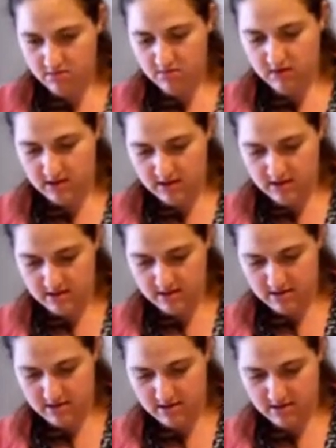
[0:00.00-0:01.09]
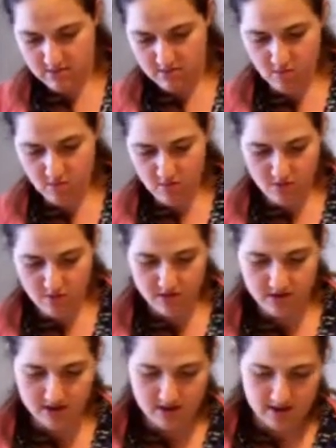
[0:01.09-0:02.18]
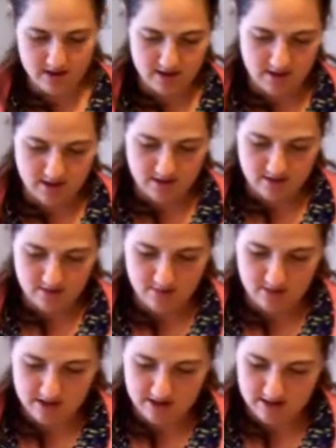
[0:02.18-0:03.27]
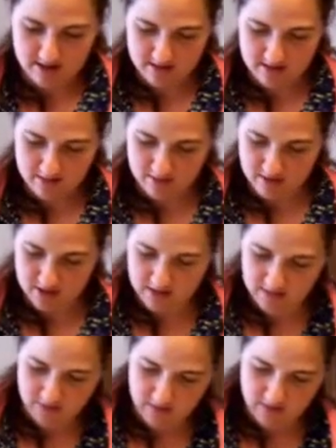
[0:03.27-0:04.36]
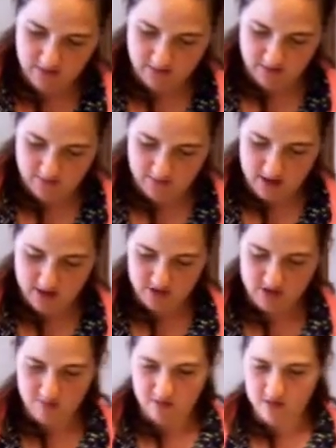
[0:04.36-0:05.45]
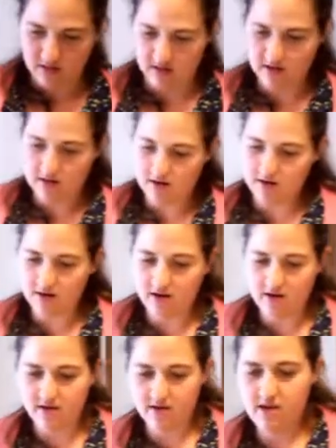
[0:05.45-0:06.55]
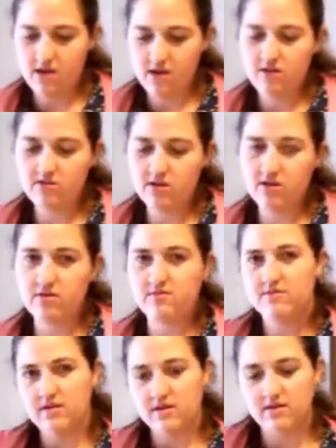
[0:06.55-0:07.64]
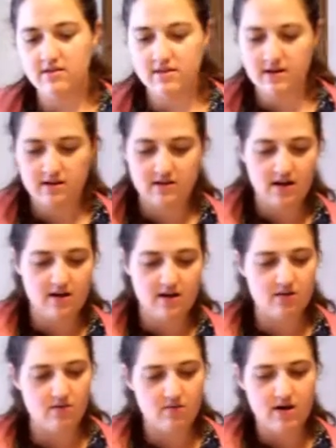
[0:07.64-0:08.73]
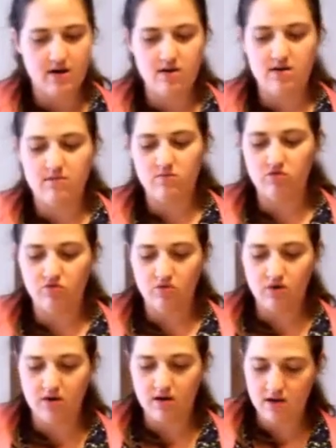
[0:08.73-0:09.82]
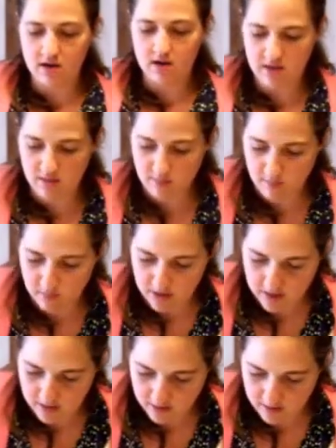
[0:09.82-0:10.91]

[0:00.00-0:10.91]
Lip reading: Okay. Whoa. Okay. They were kind of smashed up in the wood there. So this is gonna take a little while, I'm sure, but